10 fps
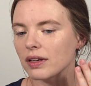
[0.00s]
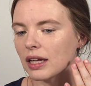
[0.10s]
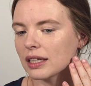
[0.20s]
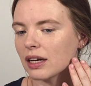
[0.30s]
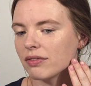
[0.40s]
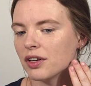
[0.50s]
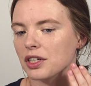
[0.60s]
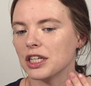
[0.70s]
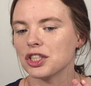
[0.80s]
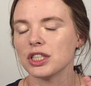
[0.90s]
feel like that
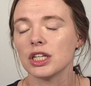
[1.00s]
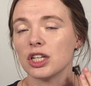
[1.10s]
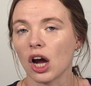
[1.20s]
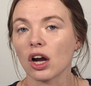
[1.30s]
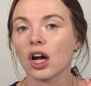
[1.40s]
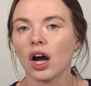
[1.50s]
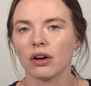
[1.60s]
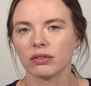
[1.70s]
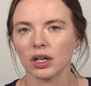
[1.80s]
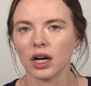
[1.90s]
foundation did not
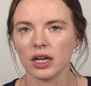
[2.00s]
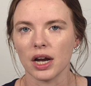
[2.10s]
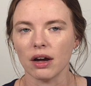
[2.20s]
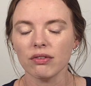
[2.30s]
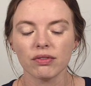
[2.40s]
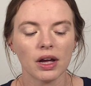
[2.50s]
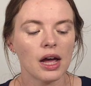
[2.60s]
cover enough,